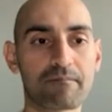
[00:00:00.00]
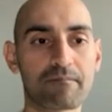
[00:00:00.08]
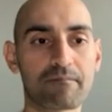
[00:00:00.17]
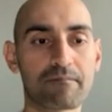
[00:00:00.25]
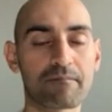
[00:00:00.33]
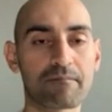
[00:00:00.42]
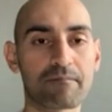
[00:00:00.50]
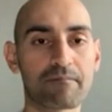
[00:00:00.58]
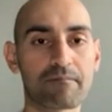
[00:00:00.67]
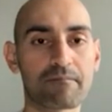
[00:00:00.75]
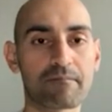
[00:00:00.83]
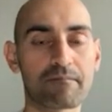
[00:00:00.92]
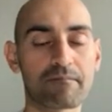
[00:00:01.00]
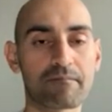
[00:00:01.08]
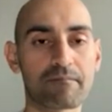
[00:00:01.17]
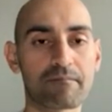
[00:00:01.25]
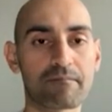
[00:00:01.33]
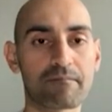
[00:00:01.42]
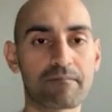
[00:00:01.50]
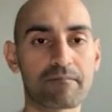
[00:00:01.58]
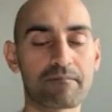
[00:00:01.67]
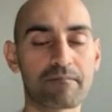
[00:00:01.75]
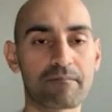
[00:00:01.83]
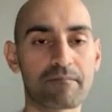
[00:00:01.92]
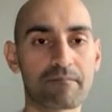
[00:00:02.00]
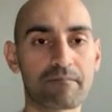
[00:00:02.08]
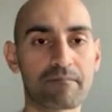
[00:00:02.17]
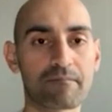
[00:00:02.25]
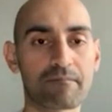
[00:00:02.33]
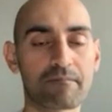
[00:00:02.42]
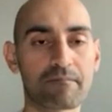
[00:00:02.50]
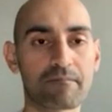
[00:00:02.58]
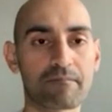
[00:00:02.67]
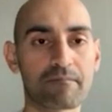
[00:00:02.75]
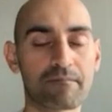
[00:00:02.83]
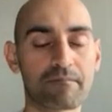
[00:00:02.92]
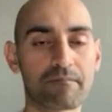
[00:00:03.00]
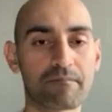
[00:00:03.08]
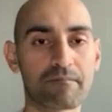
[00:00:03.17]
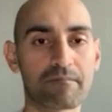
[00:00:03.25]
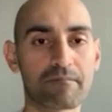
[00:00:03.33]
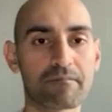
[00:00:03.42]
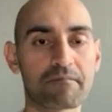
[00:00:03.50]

[no speech]